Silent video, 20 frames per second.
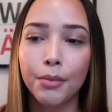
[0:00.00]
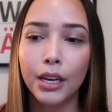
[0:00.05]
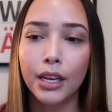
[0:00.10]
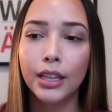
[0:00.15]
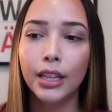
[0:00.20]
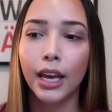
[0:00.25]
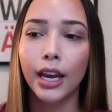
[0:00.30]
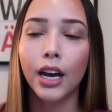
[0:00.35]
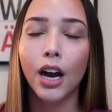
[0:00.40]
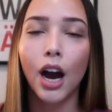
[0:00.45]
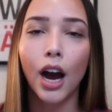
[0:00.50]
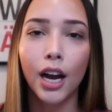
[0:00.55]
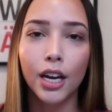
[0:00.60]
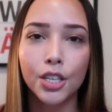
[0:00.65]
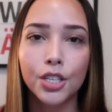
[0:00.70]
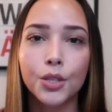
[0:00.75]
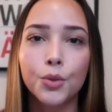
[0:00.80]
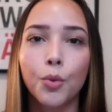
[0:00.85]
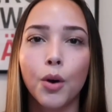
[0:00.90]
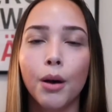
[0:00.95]
mean? Like, I
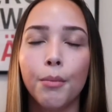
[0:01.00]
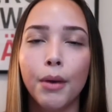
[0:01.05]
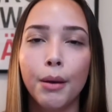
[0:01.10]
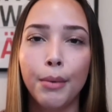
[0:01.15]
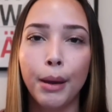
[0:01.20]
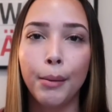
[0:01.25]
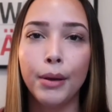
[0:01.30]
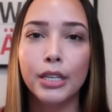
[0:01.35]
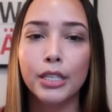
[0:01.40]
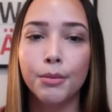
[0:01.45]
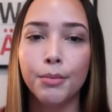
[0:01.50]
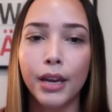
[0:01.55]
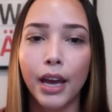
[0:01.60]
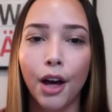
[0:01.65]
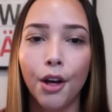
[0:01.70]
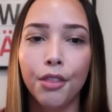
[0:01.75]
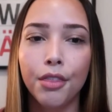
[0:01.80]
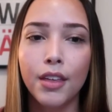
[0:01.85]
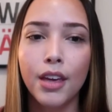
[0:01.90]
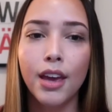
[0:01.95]
just want my baby to be
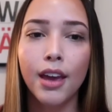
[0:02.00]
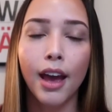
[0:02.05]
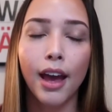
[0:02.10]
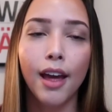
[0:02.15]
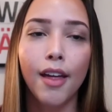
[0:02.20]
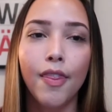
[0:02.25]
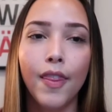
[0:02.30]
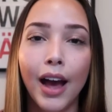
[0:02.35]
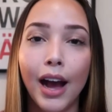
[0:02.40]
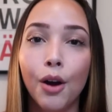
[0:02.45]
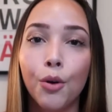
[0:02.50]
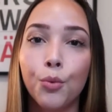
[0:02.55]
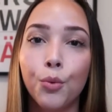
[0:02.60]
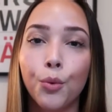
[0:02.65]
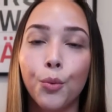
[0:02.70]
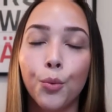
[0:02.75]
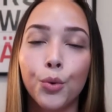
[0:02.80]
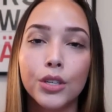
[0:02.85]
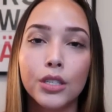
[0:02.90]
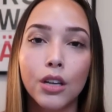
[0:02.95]
healthy, and that
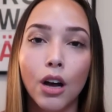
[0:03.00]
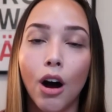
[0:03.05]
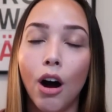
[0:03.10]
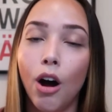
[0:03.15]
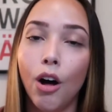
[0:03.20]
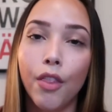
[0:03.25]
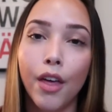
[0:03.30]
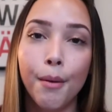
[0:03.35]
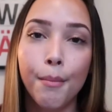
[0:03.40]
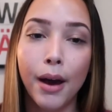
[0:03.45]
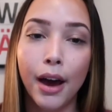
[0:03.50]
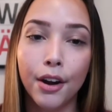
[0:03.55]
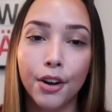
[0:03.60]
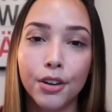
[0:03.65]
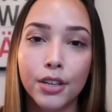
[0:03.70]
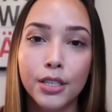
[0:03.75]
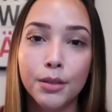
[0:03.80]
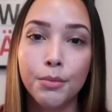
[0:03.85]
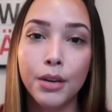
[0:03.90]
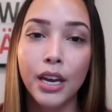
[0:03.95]
was all that
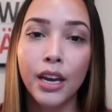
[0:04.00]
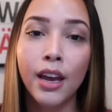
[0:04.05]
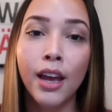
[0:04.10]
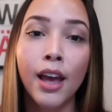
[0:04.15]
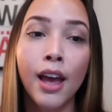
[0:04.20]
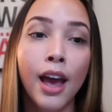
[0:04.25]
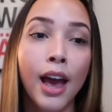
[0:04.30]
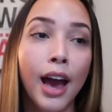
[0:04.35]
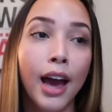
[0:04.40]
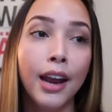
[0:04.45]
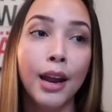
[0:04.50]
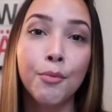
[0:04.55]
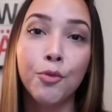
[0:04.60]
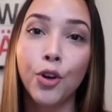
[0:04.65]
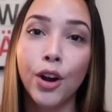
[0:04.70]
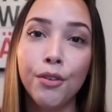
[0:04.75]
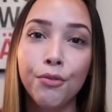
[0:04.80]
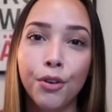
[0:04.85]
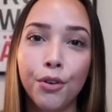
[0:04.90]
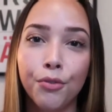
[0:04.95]
mattered to me, and I'm
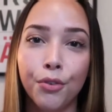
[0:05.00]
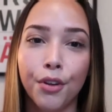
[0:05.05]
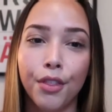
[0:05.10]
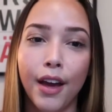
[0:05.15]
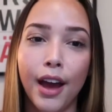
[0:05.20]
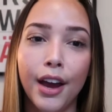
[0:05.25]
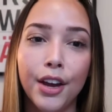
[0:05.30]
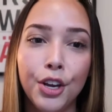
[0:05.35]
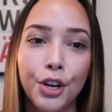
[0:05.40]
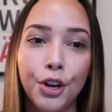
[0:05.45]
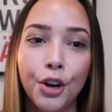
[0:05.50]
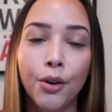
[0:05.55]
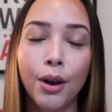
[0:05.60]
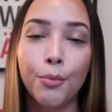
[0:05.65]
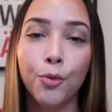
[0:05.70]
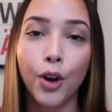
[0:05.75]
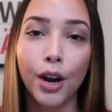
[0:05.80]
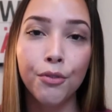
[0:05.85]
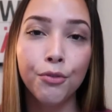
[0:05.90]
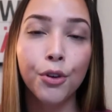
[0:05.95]
grateful for that. You know,
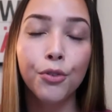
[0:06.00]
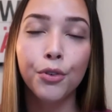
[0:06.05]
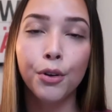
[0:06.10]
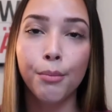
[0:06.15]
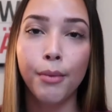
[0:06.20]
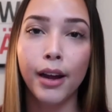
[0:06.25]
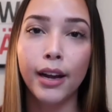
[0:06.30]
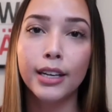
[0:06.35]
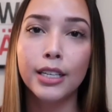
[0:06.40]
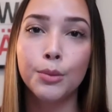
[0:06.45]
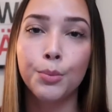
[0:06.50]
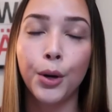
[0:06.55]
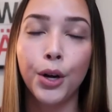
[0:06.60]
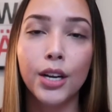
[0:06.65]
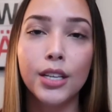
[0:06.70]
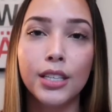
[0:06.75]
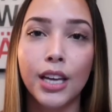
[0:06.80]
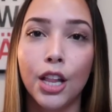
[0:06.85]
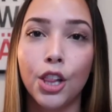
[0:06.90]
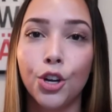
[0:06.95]
I'm grateful for my
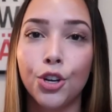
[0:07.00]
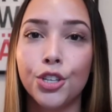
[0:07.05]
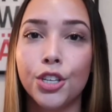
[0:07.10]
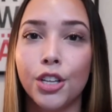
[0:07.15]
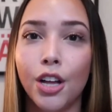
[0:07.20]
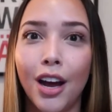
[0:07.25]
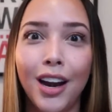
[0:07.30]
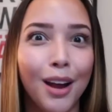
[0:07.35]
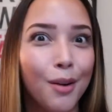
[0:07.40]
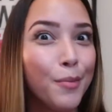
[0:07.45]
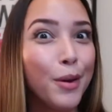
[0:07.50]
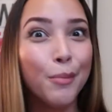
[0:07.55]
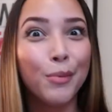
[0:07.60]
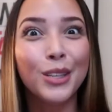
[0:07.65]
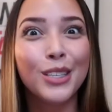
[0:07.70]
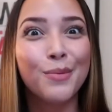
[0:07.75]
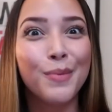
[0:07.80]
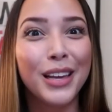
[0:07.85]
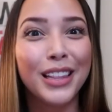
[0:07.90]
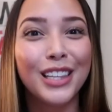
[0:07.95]
experience. I learned a lot. I'm
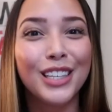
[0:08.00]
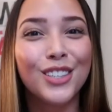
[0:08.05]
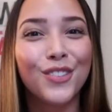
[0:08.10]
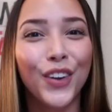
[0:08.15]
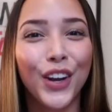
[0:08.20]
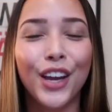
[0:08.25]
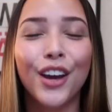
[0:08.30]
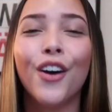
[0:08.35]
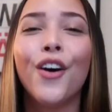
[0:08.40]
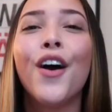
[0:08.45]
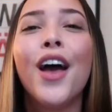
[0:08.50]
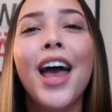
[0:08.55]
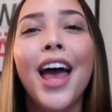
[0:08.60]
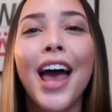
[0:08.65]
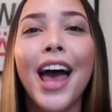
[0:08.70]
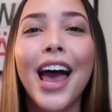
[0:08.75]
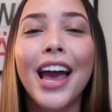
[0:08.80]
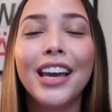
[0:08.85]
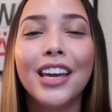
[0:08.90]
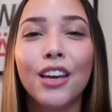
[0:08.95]
able to make this video
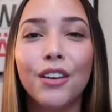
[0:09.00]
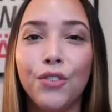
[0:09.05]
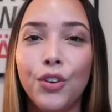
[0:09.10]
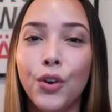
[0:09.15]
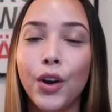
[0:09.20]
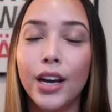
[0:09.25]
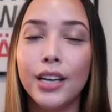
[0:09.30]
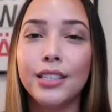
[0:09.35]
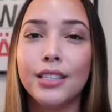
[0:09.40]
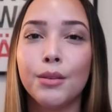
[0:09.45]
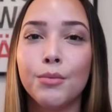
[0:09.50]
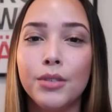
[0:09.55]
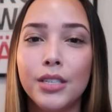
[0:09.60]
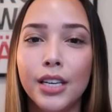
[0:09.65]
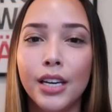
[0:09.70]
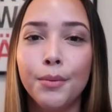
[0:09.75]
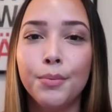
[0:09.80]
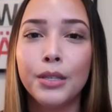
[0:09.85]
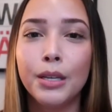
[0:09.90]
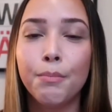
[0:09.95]
and give you guys some
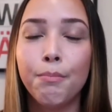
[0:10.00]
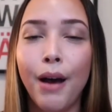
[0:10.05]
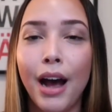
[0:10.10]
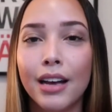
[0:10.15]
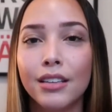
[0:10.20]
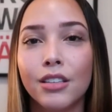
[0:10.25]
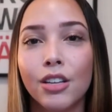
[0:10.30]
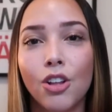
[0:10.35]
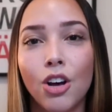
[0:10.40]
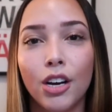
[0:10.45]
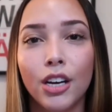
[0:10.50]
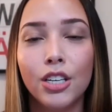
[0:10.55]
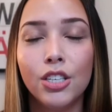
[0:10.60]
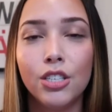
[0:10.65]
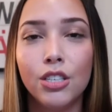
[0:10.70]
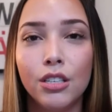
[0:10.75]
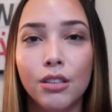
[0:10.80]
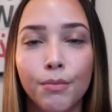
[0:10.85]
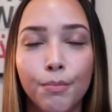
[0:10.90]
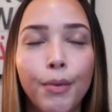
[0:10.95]
tips and pass
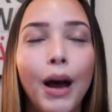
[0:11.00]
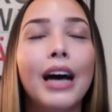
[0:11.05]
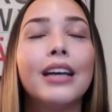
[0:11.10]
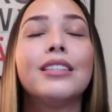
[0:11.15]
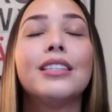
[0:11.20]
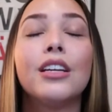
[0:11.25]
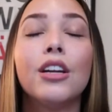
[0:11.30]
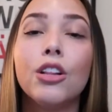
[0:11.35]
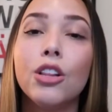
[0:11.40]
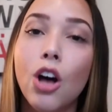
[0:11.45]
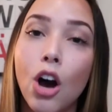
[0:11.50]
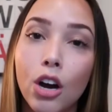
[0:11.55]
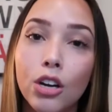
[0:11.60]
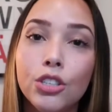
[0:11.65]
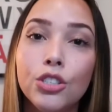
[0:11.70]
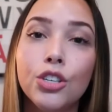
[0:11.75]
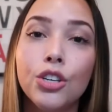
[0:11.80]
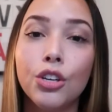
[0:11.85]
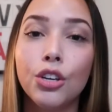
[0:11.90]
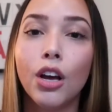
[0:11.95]
it along
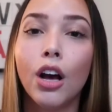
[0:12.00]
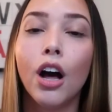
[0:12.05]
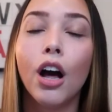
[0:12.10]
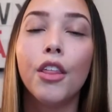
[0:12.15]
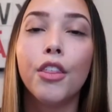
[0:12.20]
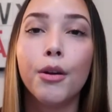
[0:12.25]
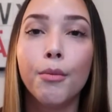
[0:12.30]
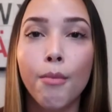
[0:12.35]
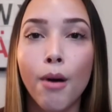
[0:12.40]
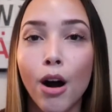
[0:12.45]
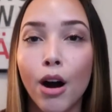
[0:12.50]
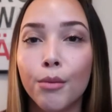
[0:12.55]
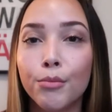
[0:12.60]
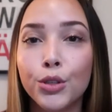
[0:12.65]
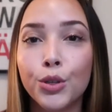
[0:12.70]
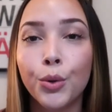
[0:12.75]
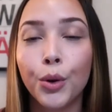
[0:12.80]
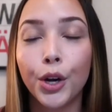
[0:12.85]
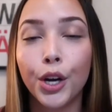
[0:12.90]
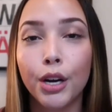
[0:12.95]
to other
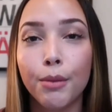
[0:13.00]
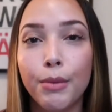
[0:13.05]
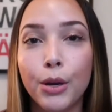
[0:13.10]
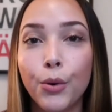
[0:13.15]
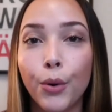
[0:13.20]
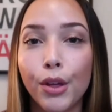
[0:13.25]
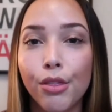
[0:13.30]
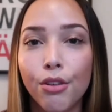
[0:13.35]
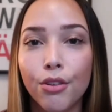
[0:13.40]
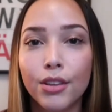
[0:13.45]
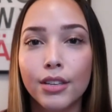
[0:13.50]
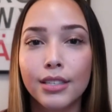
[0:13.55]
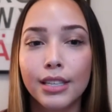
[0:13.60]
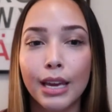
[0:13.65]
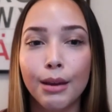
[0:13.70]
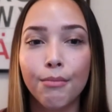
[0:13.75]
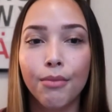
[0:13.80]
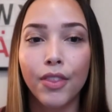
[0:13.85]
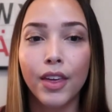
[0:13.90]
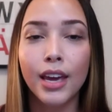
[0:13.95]
moms who are going to be going through the
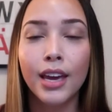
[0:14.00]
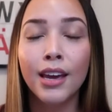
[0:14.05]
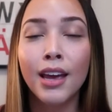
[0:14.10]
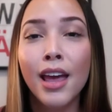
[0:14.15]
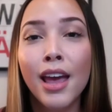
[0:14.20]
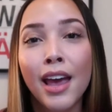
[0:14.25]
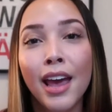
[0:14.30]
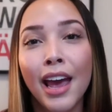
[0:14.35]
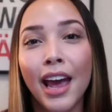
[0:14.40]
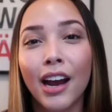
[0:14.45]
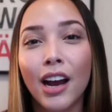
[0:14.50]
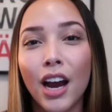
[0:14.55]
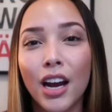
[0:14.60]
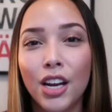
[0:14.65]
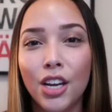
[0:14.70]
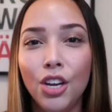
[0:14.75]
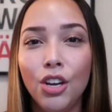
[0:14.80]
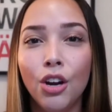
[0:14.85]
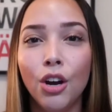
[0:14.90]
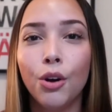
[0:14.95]
same thing, and kind
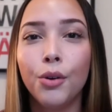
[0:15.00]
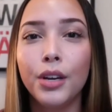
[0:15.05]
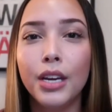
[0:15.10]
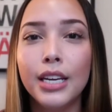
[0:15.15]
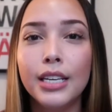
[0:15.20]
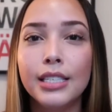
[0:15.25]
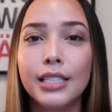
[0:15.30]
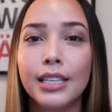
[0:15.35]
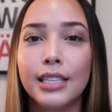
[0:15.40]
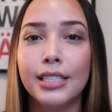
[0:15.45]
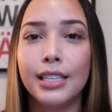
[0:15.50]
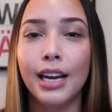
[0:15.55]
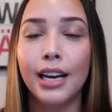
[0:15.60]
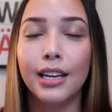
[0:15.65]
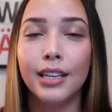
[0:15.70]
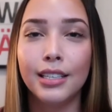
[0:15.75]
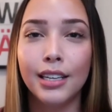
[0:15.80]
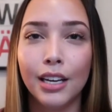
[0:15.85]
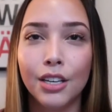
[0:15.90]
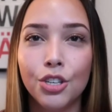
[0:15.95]
of, you know, ease the
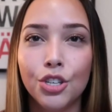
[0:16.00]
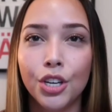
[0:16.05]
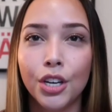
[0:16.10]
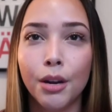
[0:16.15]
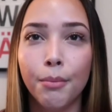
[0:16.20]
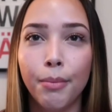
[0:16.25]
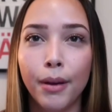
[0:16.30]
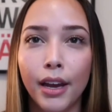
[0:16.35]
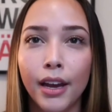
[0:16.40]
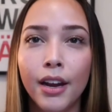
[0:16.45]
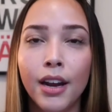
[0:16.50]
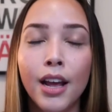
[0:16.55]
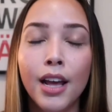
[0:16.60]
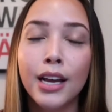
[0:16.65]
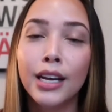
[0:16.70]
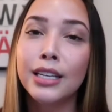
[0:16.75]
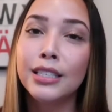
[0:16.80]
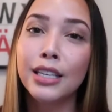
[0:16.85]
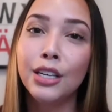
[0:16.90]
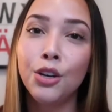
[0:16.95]
tension a bit,
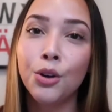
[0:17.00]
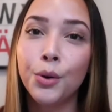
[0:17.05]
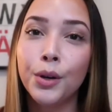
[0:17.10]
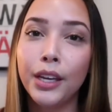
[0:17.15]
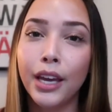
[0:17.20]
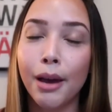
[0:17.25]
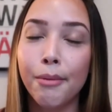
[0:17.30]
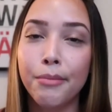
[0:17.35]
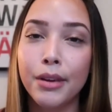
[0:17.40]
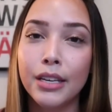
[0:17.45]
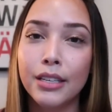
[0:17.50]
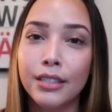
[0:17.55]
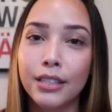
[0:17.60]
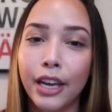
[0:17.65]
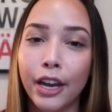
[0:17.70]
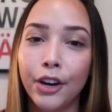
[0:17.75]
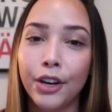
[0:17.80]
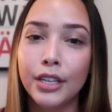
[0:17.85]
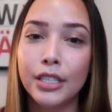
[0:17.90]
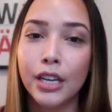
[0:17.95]
because I know it can be a
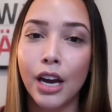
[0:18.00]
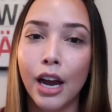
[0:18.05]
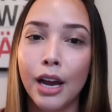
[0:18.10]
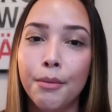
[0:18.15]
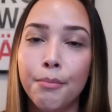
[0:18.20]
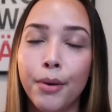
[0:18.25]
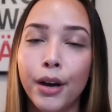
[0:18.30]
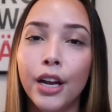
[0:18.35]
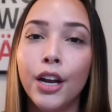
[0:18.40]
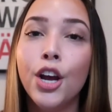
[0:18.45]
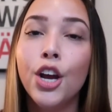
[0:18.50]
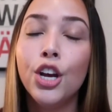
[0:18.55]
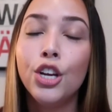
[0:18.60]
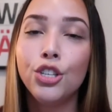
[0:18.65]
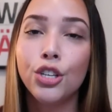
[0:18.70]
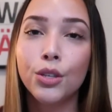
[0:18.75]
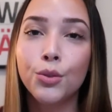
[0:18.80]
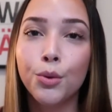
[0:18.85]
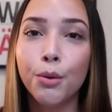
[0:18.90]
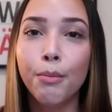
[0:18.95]
scary time. But
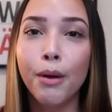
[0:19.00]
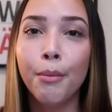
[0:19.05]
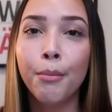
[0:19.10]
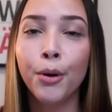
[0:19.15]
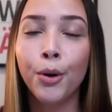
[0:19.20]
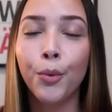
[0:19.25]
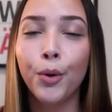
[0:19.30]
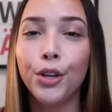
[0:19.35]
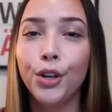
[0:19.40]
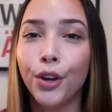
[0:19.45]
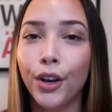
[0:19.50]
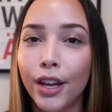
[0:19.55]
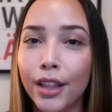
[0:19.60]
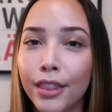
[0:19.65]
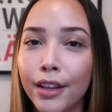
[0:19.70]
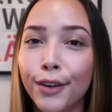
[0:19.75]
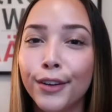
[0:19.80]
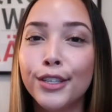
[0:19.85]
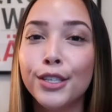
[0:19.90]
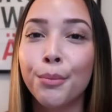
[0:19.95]
just remember, when you're
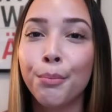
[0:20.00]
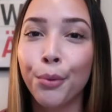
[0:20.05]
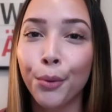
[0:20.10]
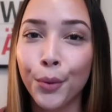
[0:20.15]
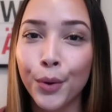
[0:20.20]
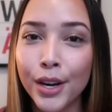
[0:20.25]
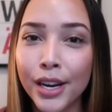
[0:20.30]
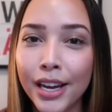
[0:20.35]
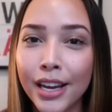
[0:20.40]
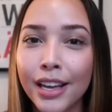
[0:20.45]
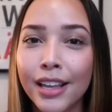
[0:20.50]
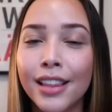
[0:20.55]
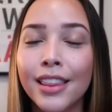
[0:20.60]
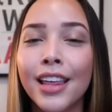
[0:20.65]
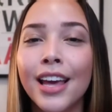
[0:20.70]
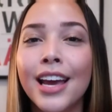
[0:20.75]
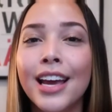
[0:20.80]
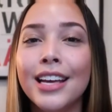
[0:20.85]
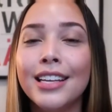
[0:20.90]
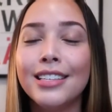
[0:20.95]
in there, to breathe,
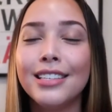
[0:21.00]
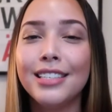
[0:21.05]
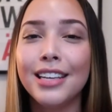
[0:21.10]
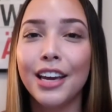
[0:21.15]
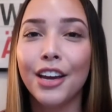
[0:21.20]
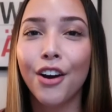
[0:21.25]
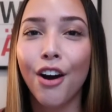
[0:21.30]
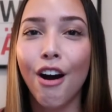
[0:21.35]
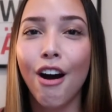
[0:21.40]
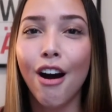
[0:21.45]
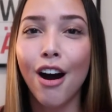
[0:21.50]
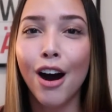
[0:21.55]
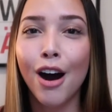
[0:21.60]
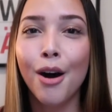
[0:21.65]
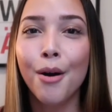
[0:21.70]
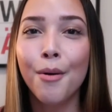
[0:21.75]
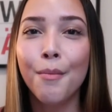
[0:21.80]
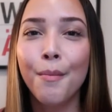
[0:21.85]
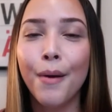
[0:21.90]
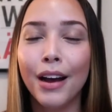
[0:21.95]
stay
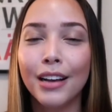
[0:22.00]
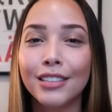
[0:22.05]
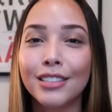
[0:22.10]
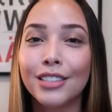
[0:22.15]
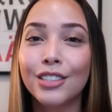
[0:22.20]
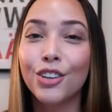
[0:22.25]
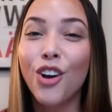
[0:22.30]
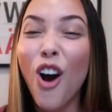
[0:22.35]
calm as